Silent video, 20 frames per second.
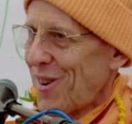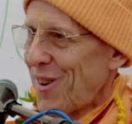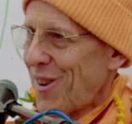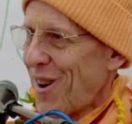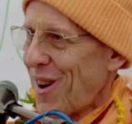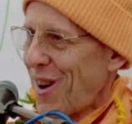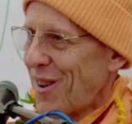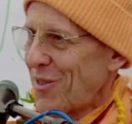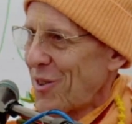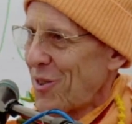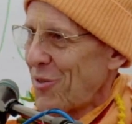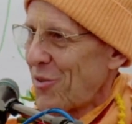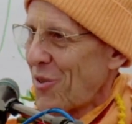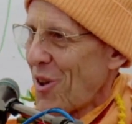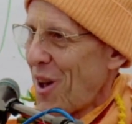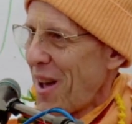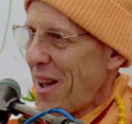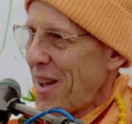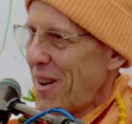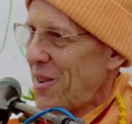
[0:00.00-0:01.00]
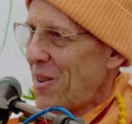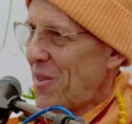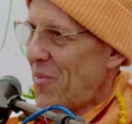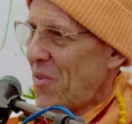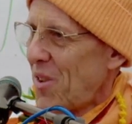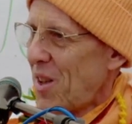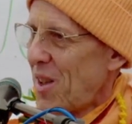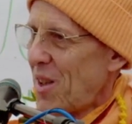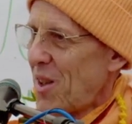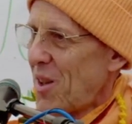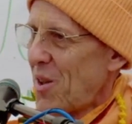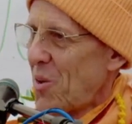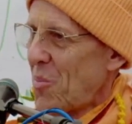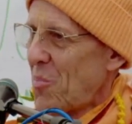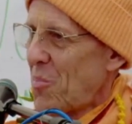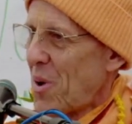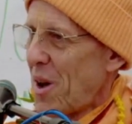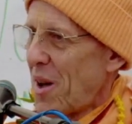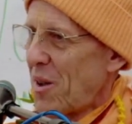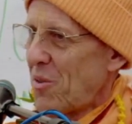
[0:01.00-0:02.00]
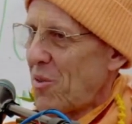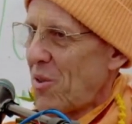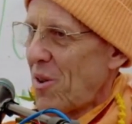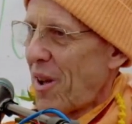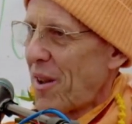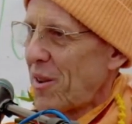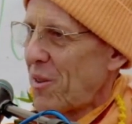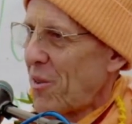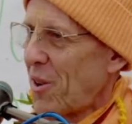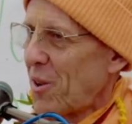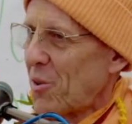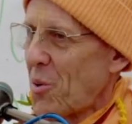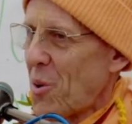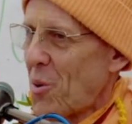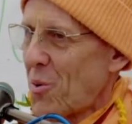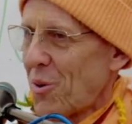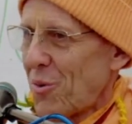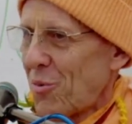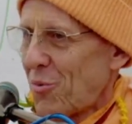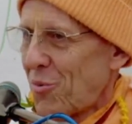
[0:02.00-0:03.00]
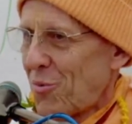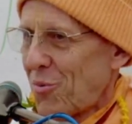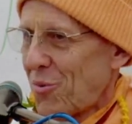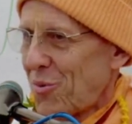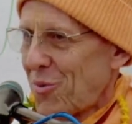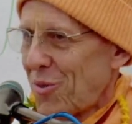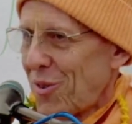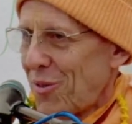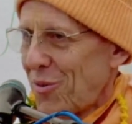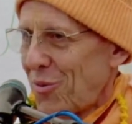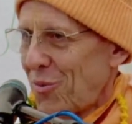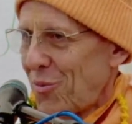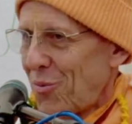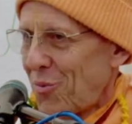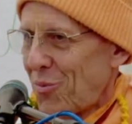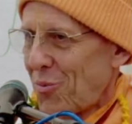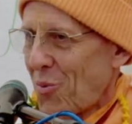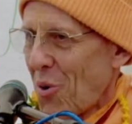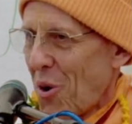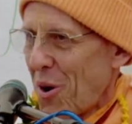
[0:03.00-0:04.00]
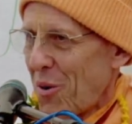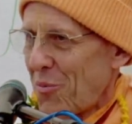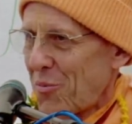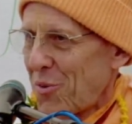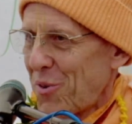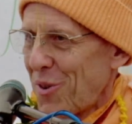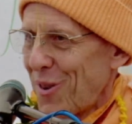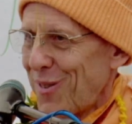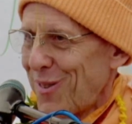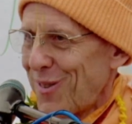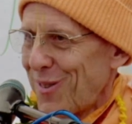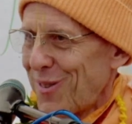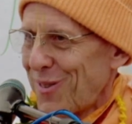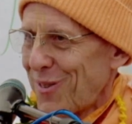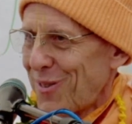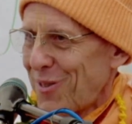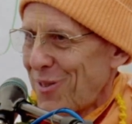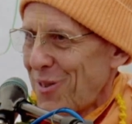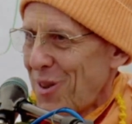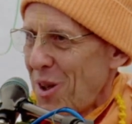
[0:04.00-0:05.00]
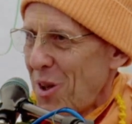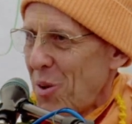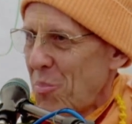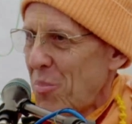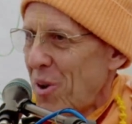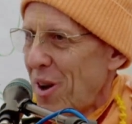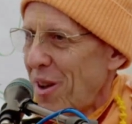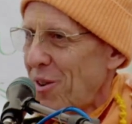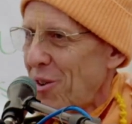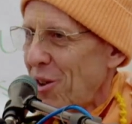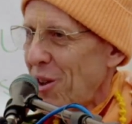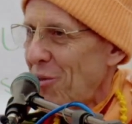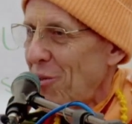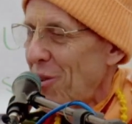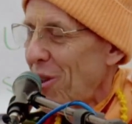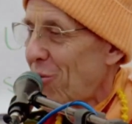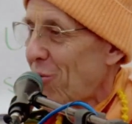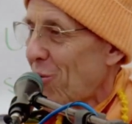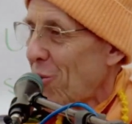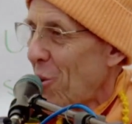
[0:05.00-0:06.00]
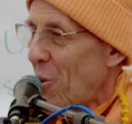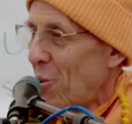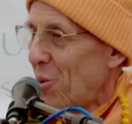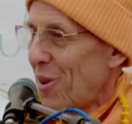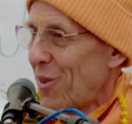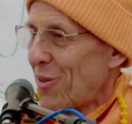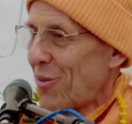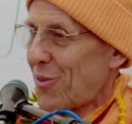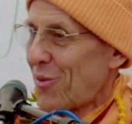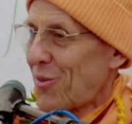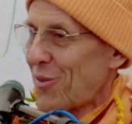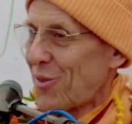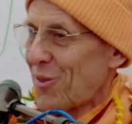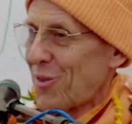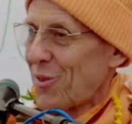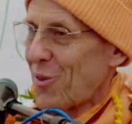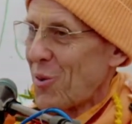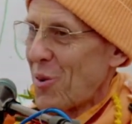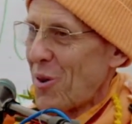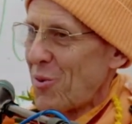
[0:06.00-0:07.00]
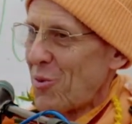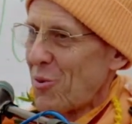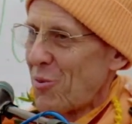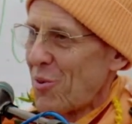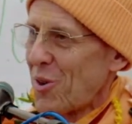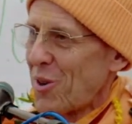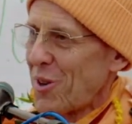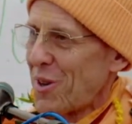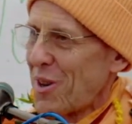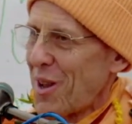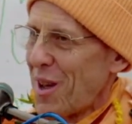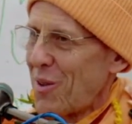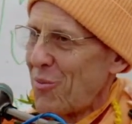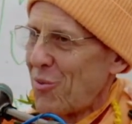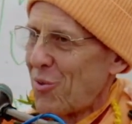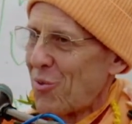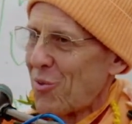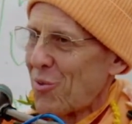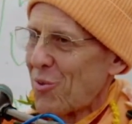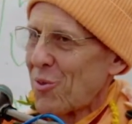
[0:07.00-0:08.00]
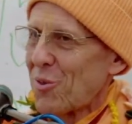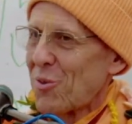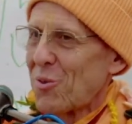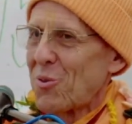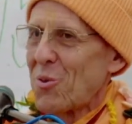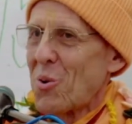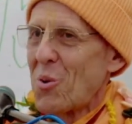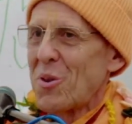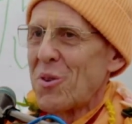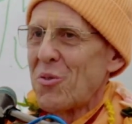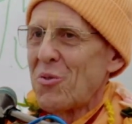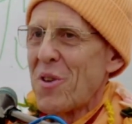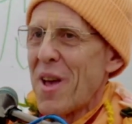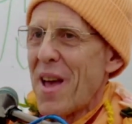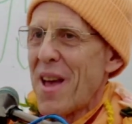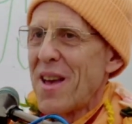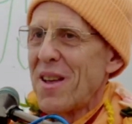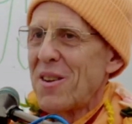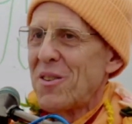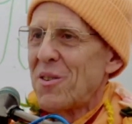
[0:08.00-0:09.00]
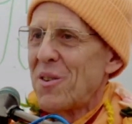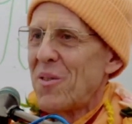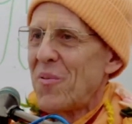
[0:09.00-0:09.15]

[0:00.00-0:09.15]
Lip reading: on the side, but a lotus is soft, but in this lotus, Lord Nrsingadev's lotus hand,